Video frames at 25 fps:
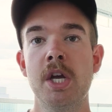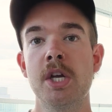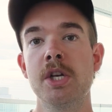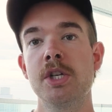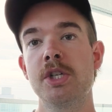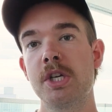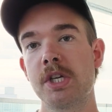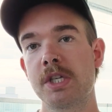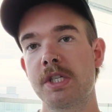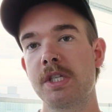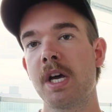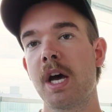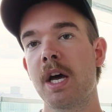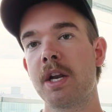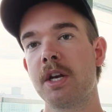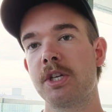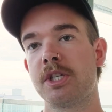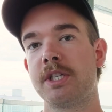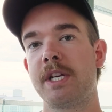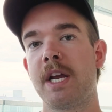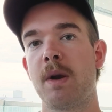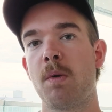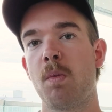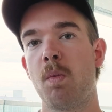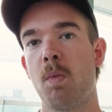just to
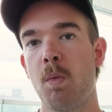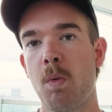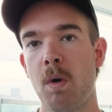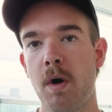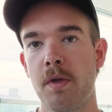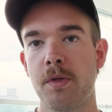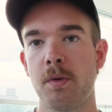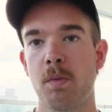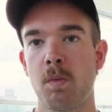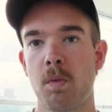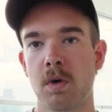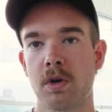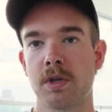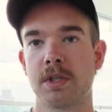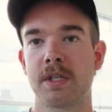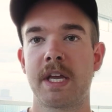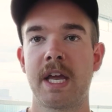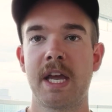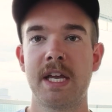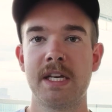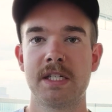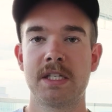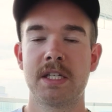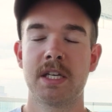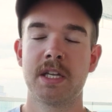understand what the worst
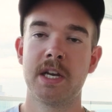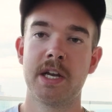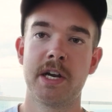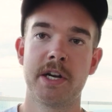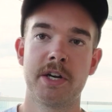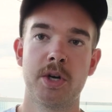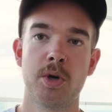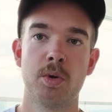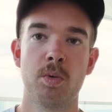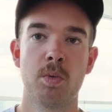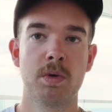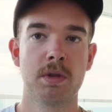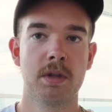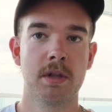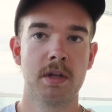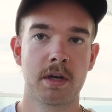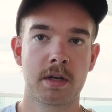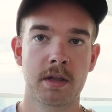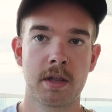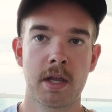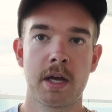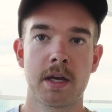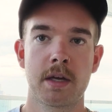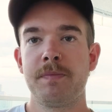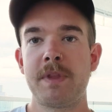case scenario would look
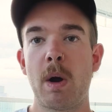like.